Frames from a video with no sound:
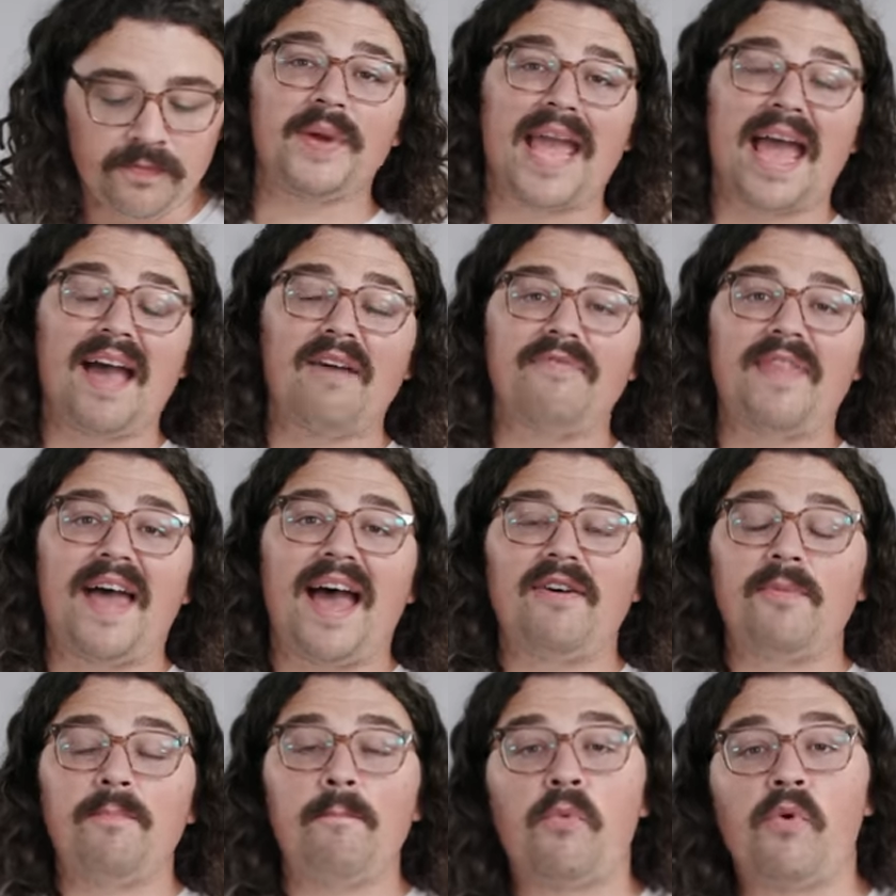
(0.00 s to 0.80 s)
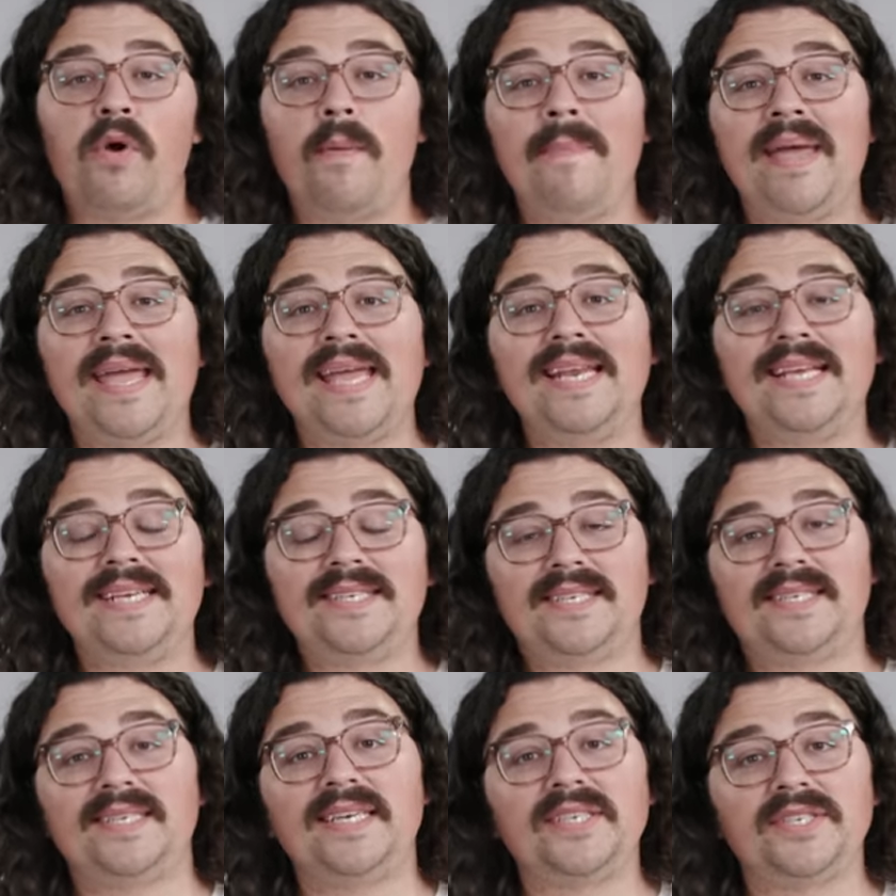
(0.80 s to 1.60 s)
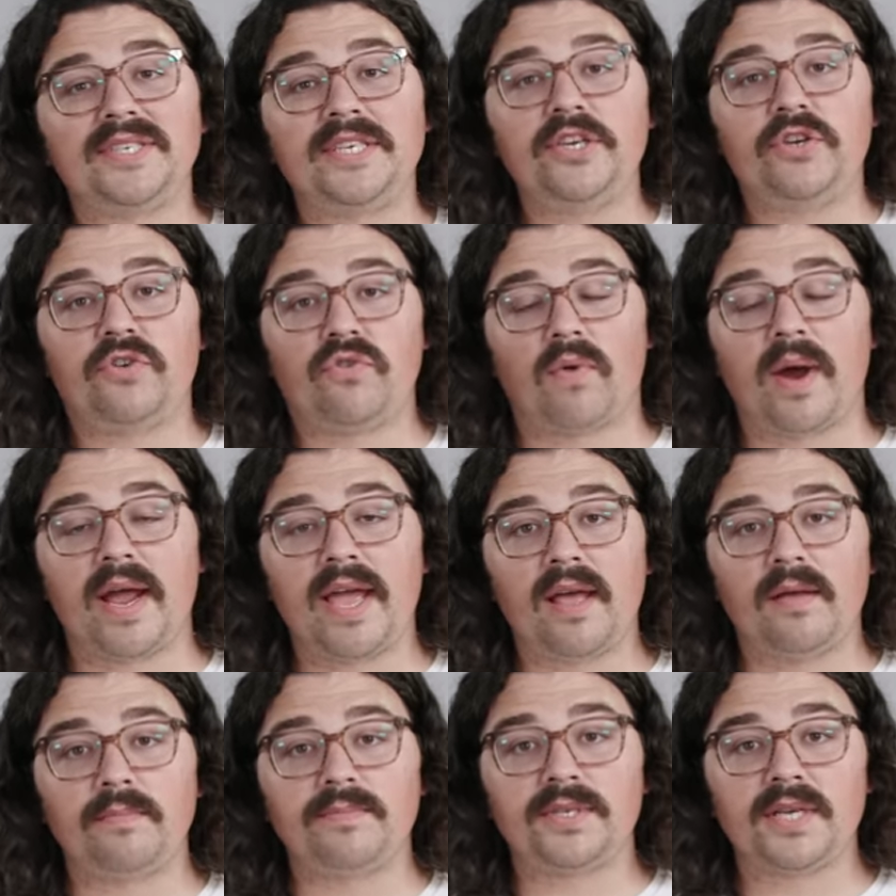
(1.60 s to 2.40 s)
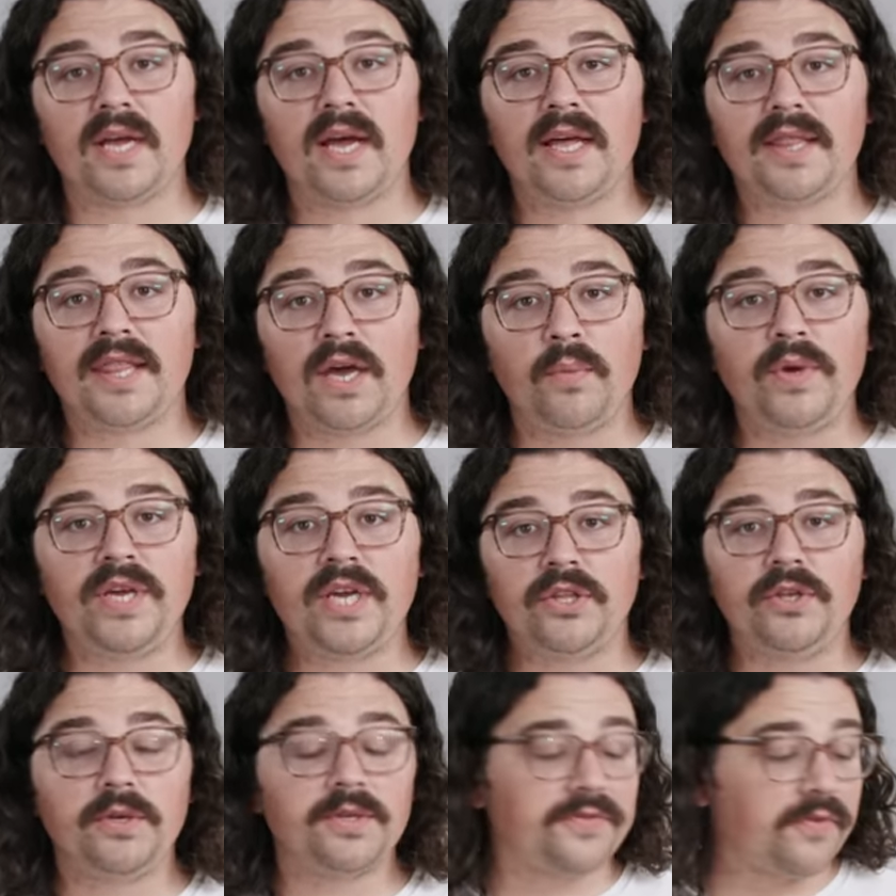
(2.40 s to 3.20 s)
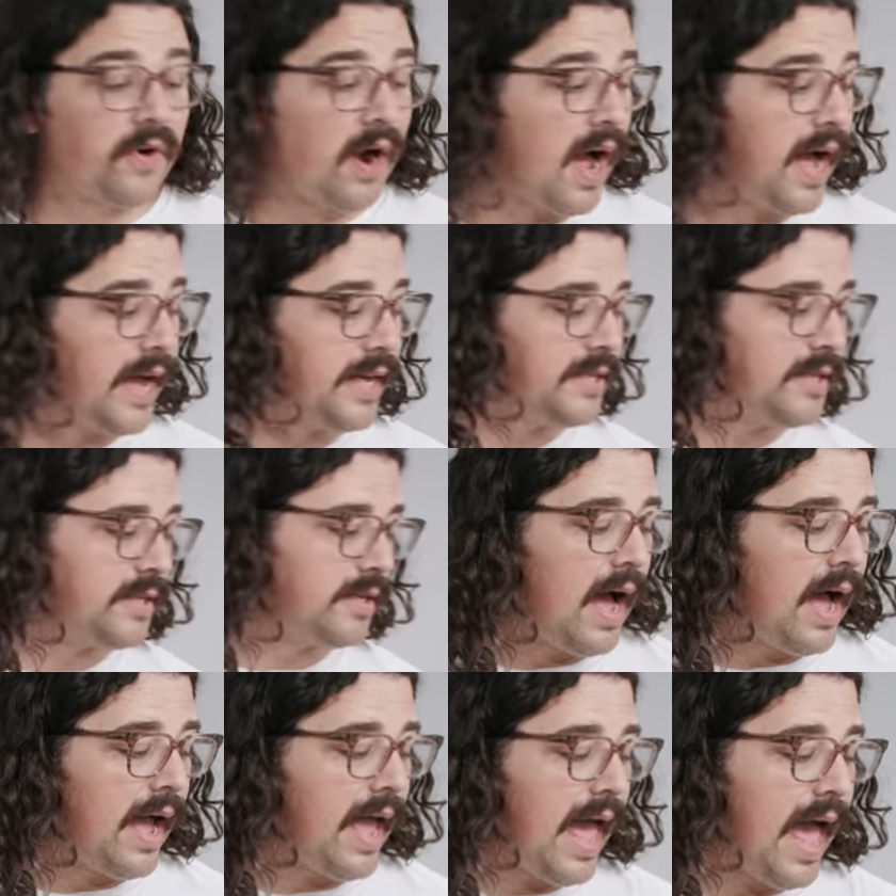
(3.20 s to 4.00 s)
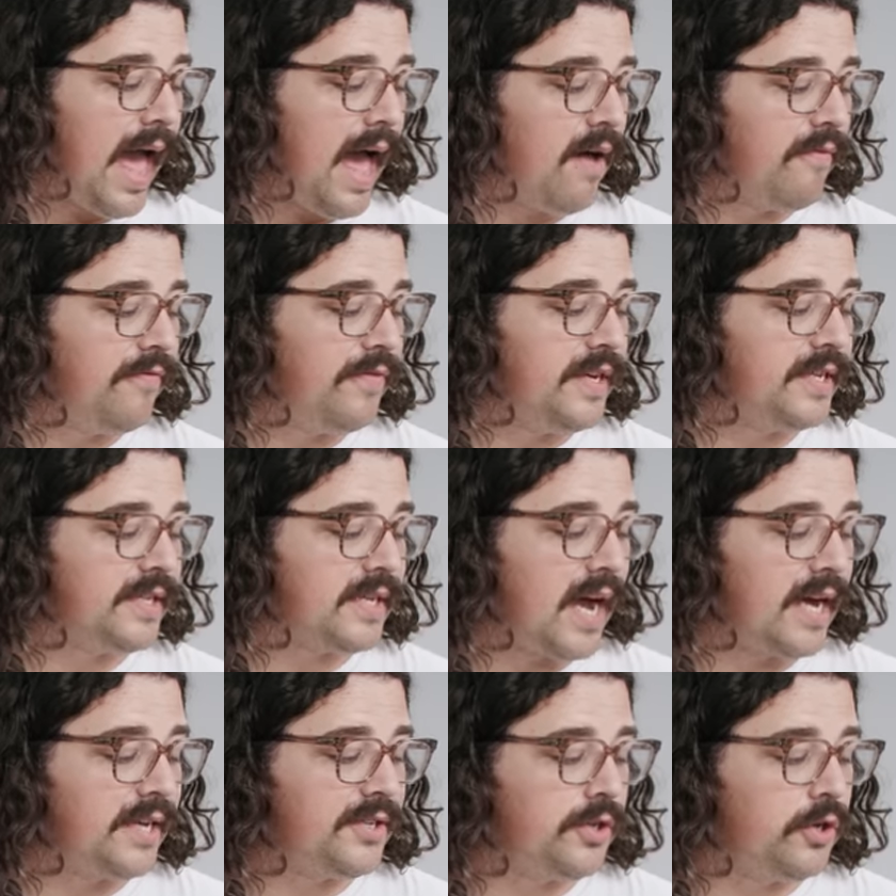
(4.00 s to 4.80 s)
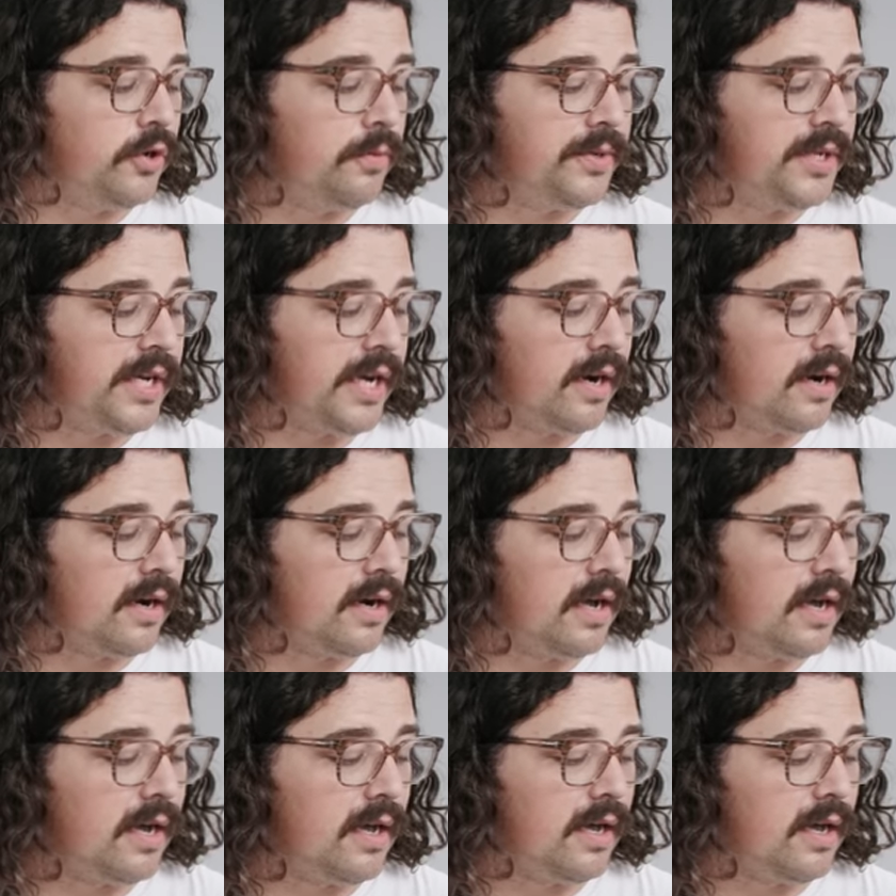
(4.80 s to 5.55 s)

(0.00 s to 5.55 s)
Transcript: We have that remaining 60 grams that we can use for ice. I have these ice cubes here.